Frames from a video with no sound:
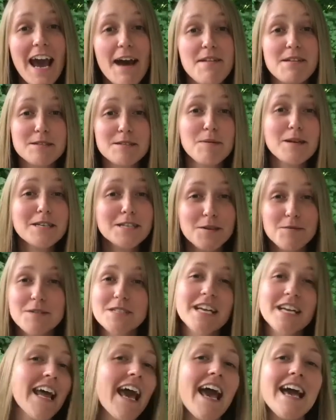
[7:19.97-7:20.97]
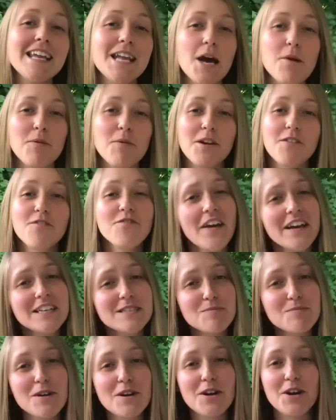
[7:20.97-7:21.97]
and this picture was going to end up on
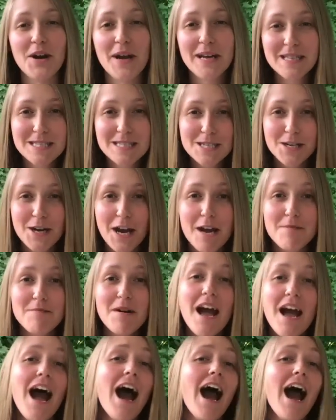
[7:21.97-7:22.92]
Facebook or Instagram.